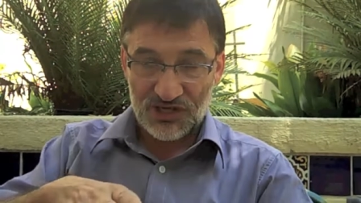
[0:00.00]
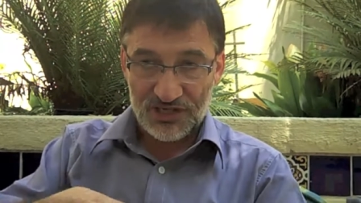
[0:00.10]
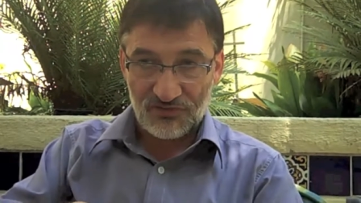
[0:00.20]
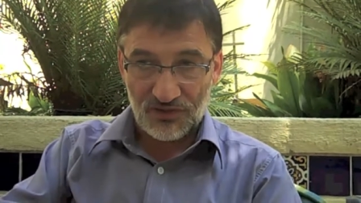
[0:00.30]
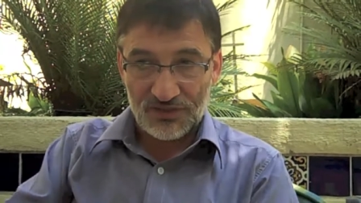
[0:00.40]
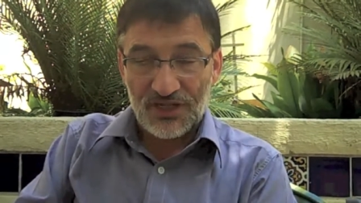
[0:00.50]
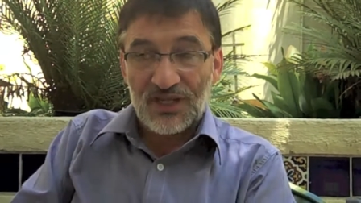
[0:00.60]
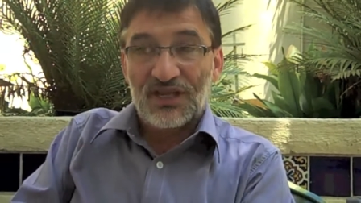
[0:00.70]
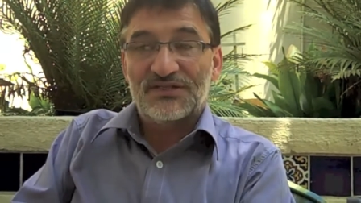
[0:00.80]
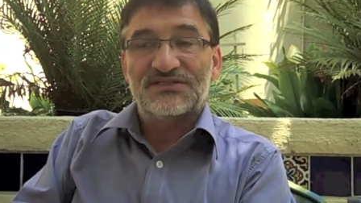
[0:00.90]
Later on,
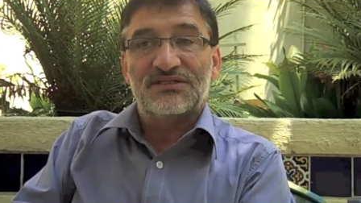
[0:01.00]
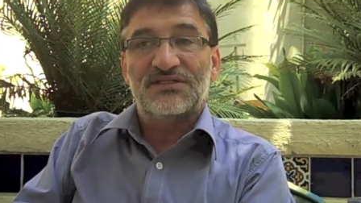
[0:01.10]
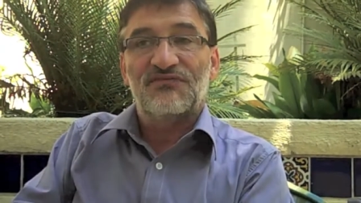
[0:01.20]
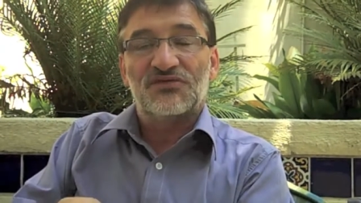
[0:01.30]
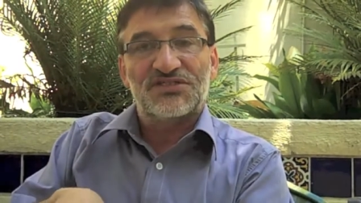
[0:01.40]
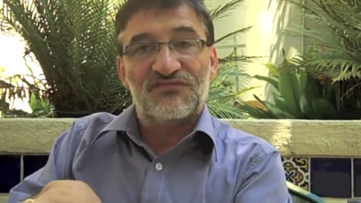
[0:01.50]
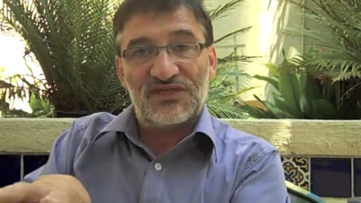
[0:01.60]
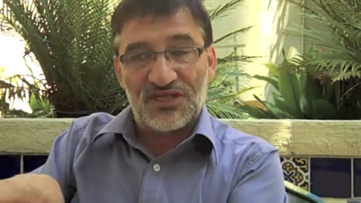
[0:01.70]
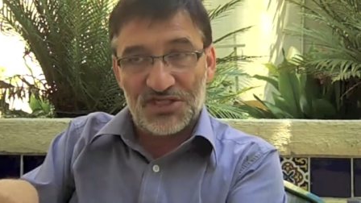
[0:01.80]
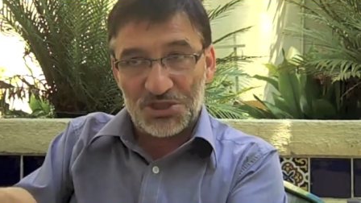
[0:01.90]
it's a
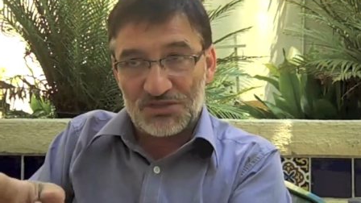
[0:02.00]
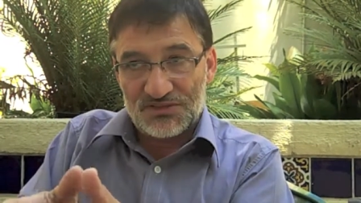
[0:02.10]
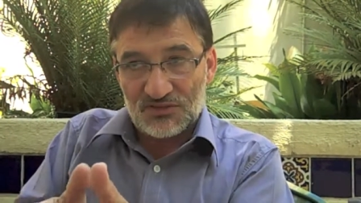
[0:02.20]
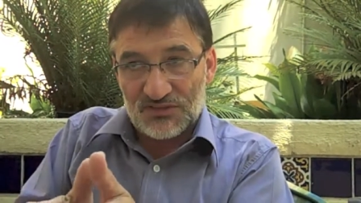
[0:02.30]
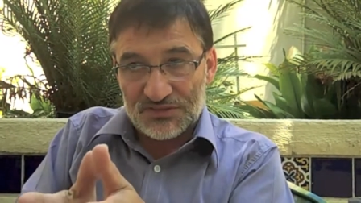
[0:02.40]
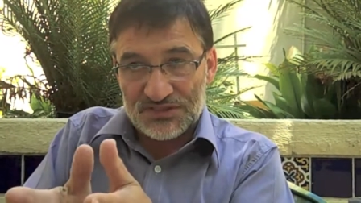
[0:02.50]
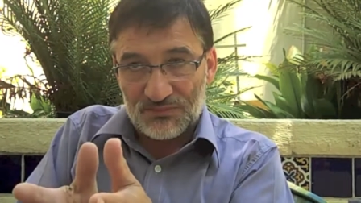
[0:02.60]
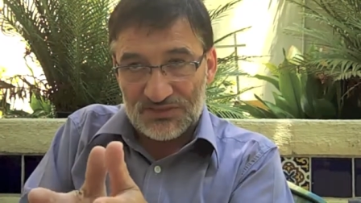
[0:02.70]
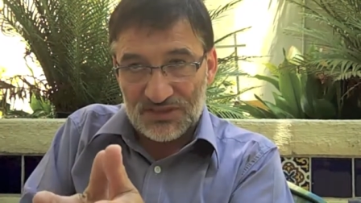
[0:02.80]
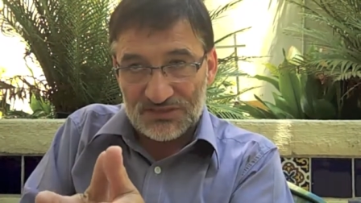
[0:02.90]
diversification, so the
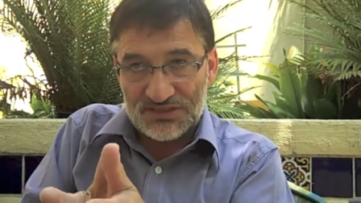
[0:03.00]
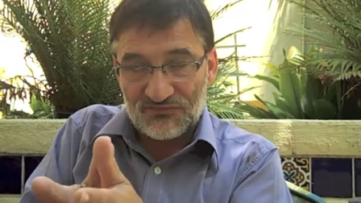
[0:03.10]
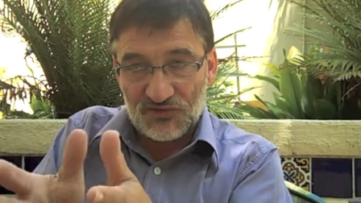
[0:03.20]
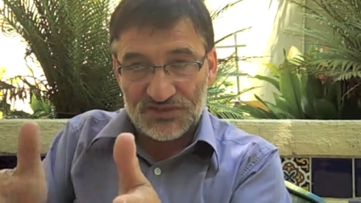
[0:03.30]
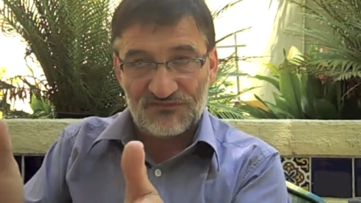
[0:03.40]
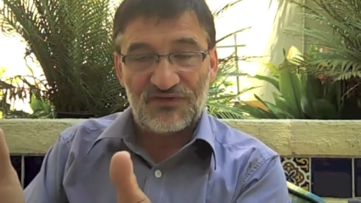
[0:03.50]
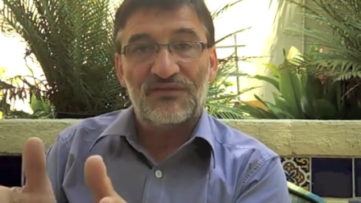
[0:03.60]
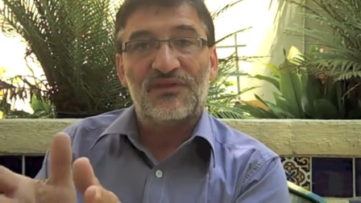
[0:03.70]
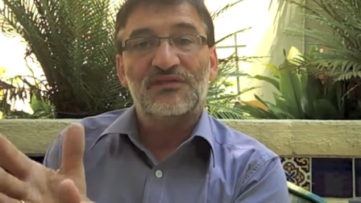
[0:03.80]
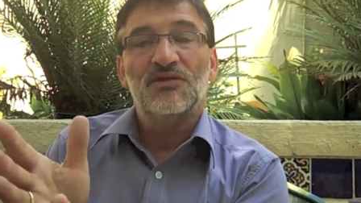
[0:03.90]
stem cells
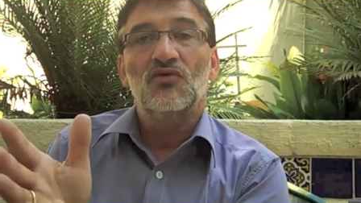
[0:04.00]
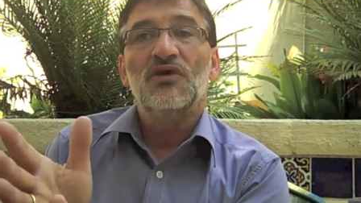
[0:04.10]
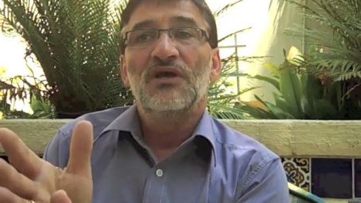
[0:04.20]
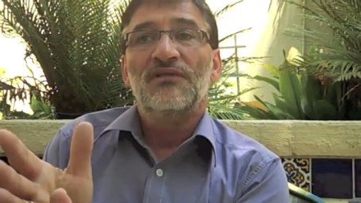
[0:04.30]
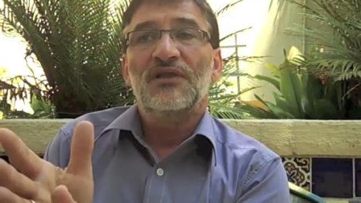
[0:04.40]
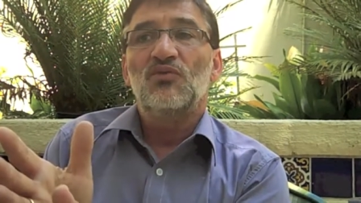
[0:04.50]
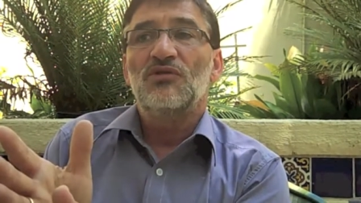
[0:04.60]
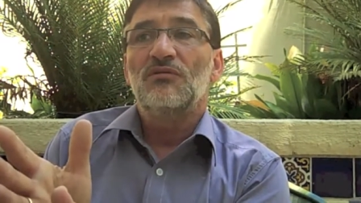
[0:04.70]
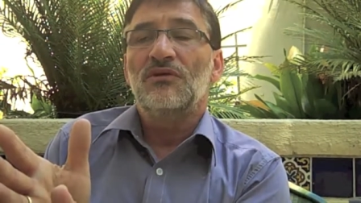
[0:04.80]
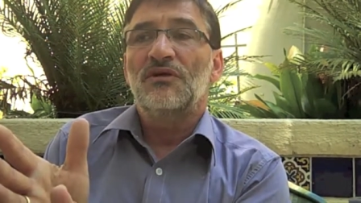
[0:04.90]
diversify. They know they
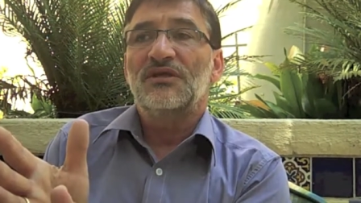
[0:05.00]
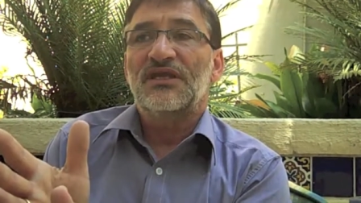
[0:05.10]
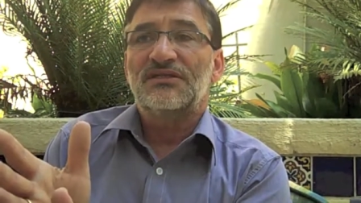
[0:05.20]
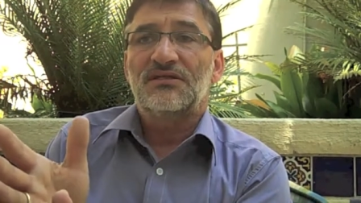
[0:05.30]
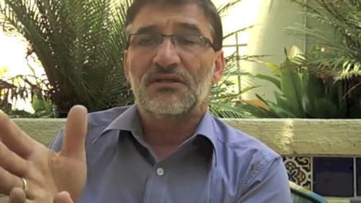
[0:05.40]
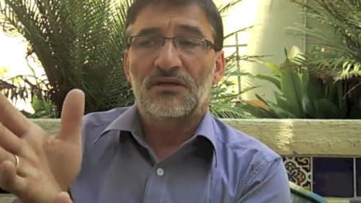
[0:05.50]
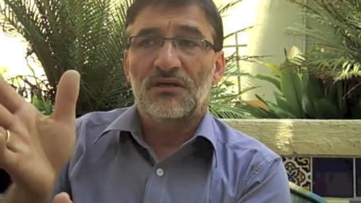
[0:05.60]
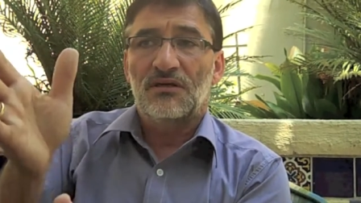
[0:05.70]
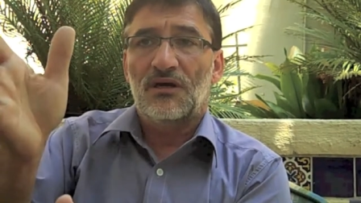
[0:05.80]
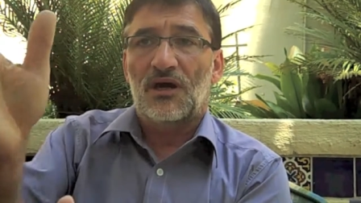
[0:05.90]
will get
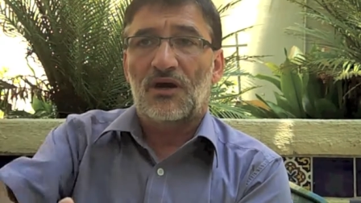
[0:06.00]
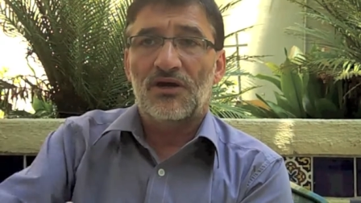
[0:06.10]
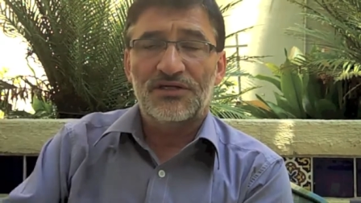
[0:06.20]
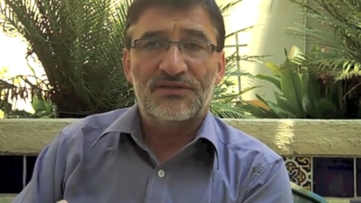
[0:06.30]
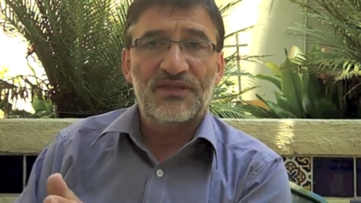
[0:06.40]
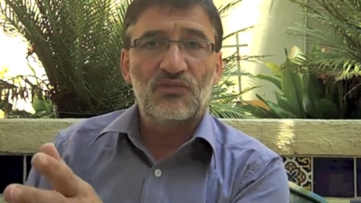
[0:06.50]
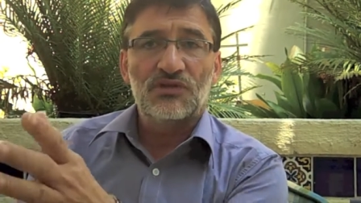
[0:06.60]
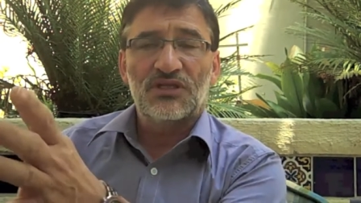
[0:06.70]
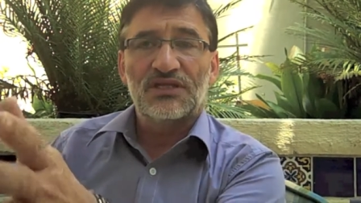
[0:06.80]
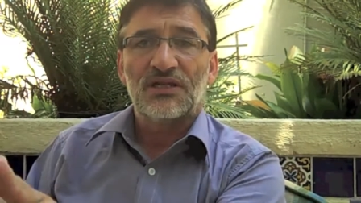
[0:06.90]
heart, they
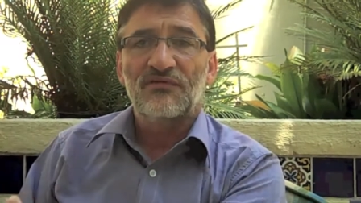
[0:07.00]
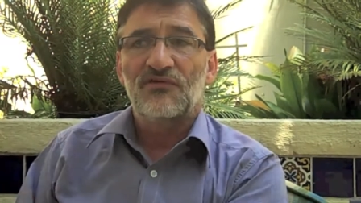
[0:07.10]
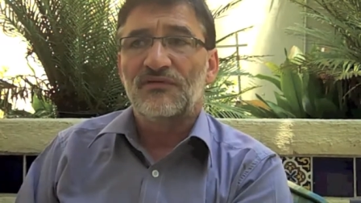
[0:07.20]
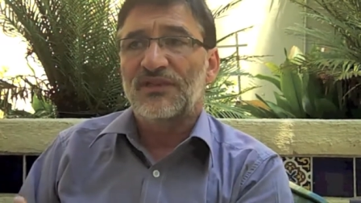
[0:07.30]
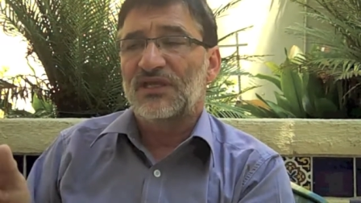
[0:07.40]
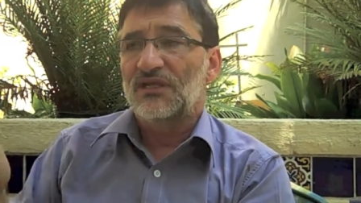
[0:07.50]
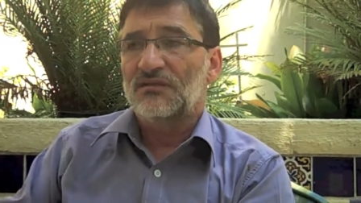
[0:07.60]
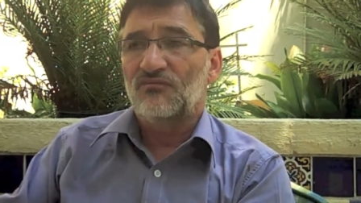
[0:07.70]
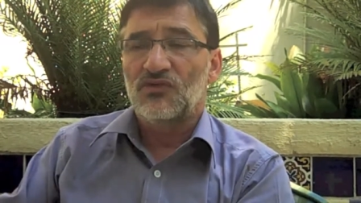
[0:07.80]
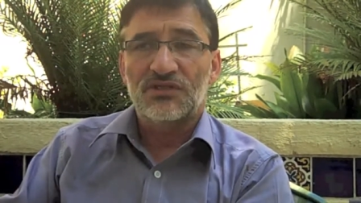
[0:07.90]
will get liver, they
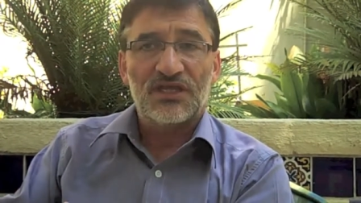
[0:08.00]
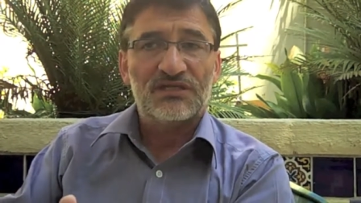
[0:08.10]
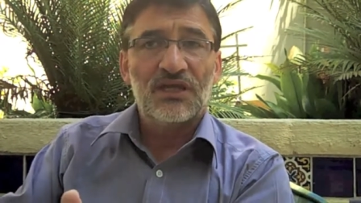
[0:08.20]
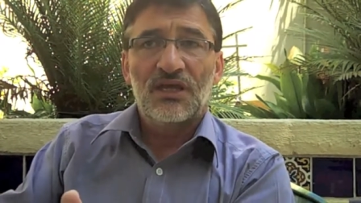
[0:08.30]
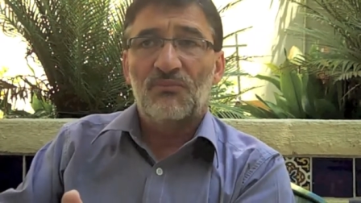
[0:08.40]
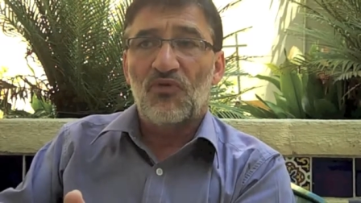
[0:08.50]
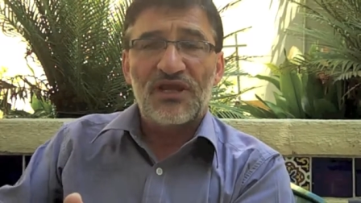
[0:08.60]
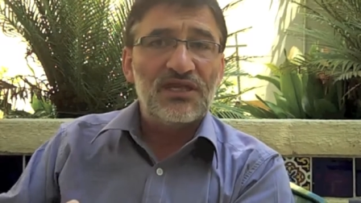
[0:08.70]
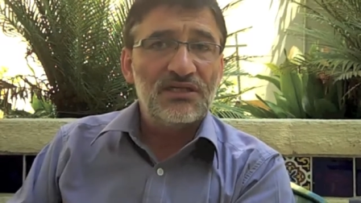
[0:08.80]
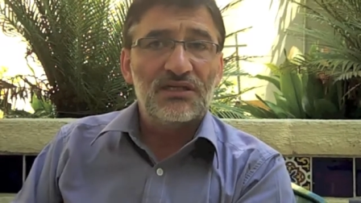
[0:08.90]
will get
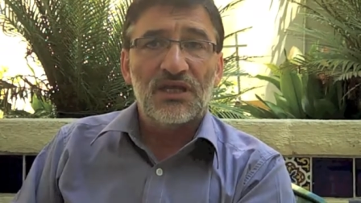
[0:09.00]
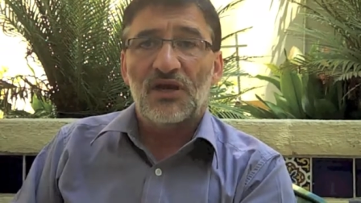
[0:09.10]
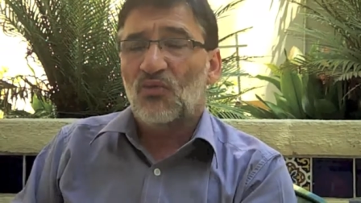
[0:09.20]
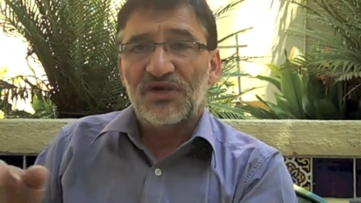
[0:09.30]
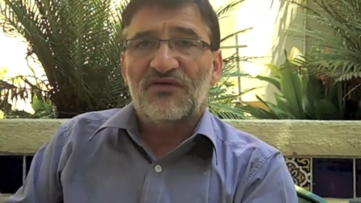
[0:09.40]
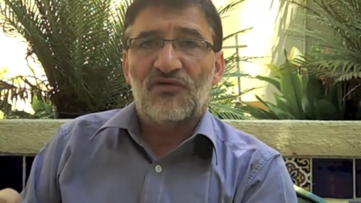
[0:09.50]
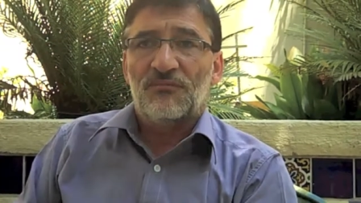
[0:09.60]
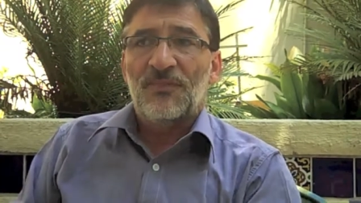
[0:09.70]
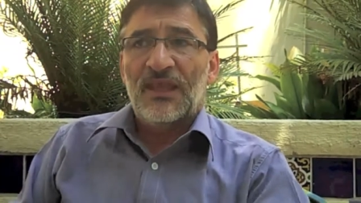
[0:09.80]
brain, whatever.